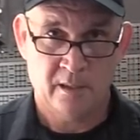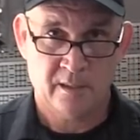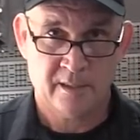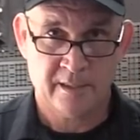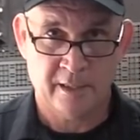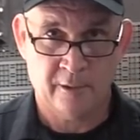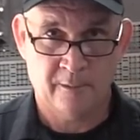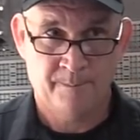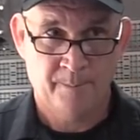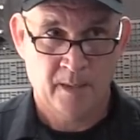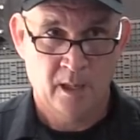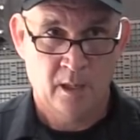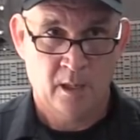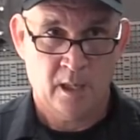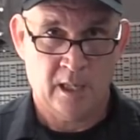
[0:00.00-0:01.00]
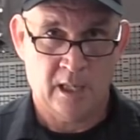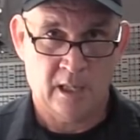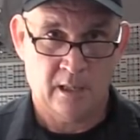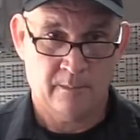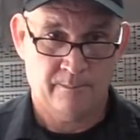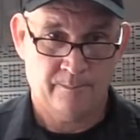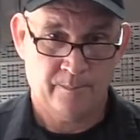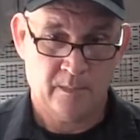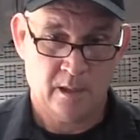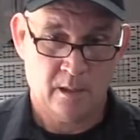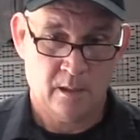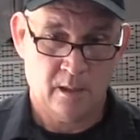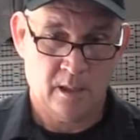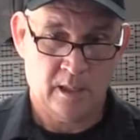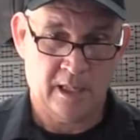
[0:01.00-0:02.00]
So
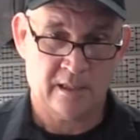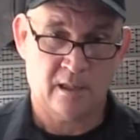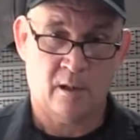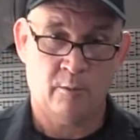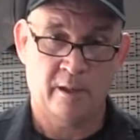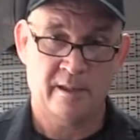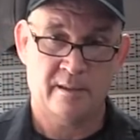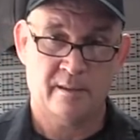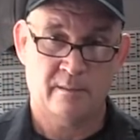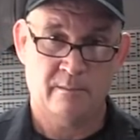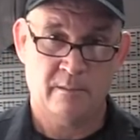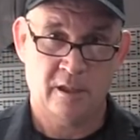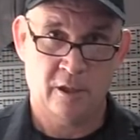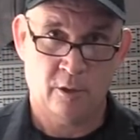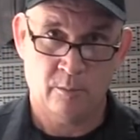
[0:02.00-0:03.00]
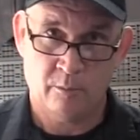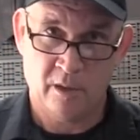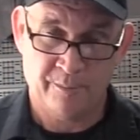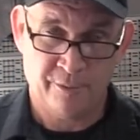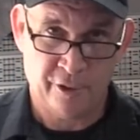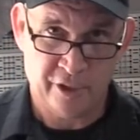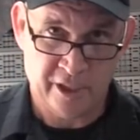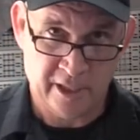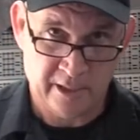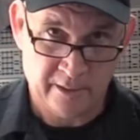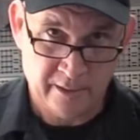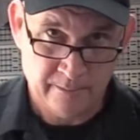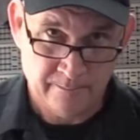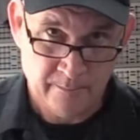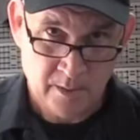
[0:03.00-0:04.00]
as always, we appreciate
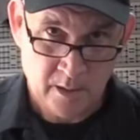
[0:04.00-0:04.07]
it.